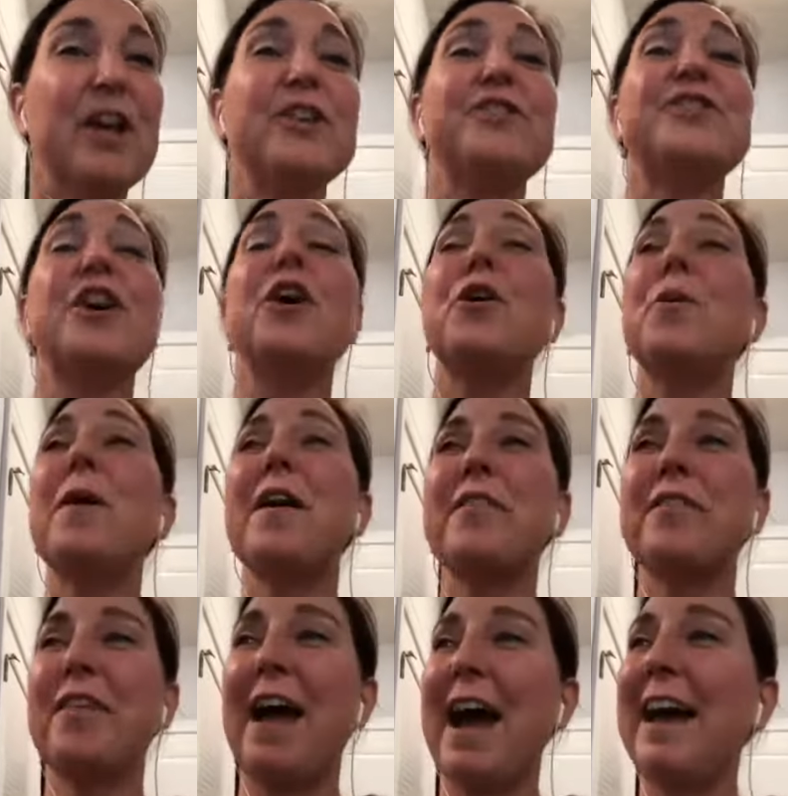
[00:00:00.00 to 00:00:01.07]
So
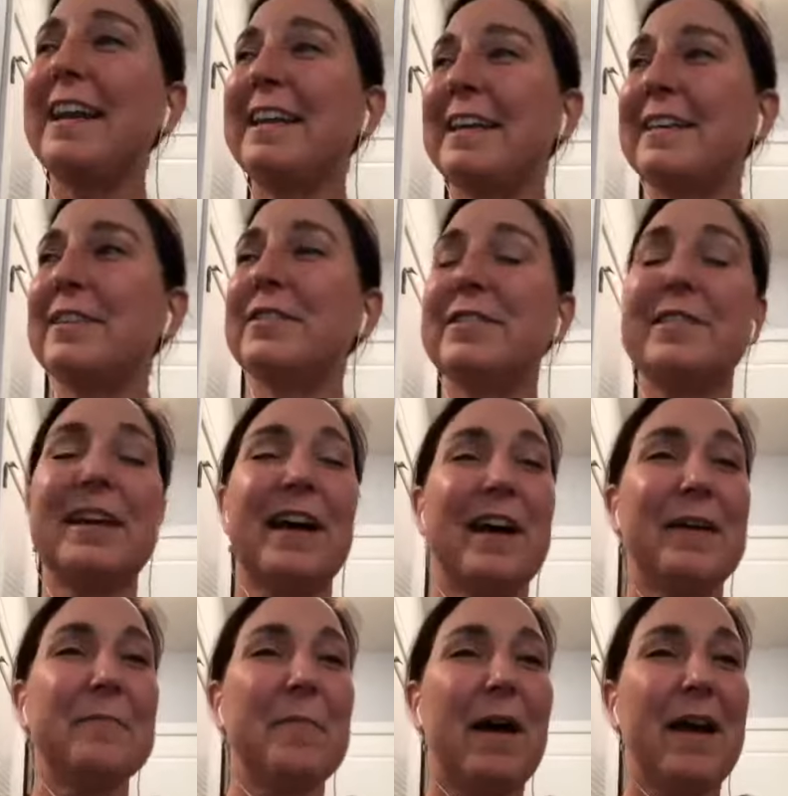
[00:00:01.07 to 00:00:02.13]
that is
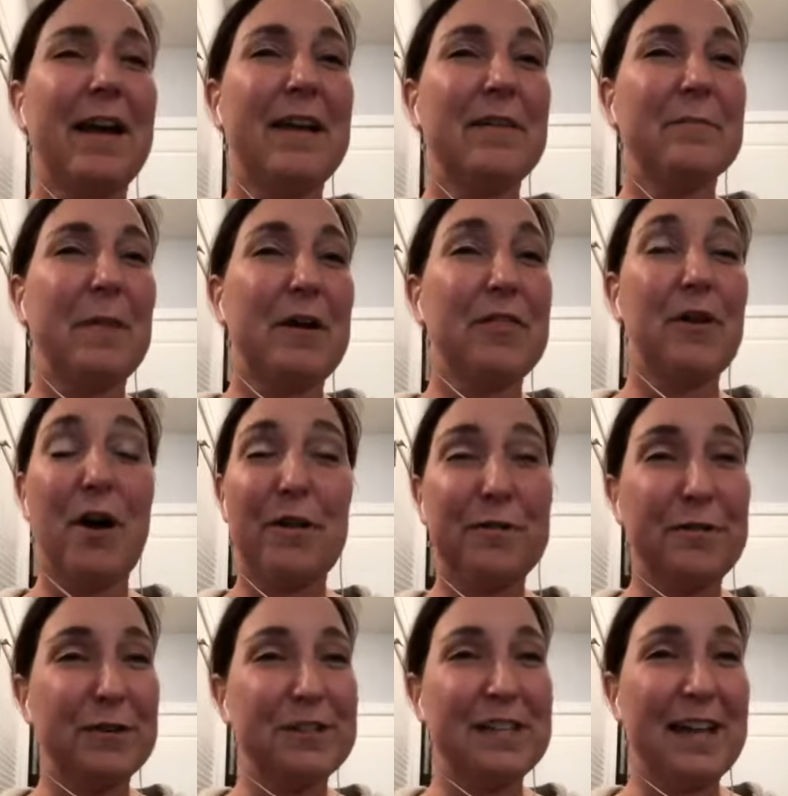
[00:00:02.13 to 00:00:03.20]
my
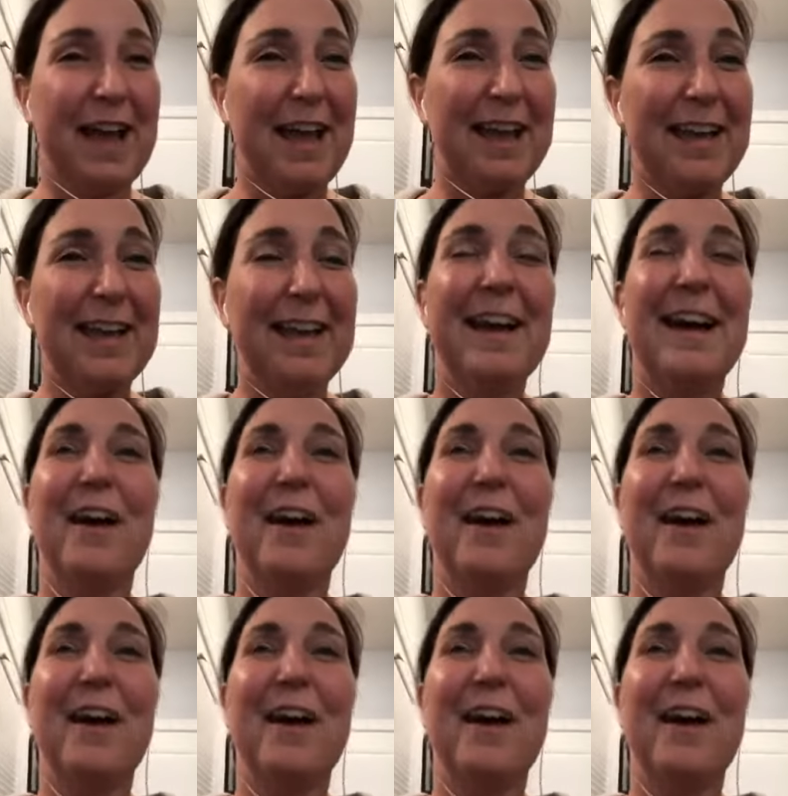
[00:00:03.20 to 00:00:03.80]
thought for today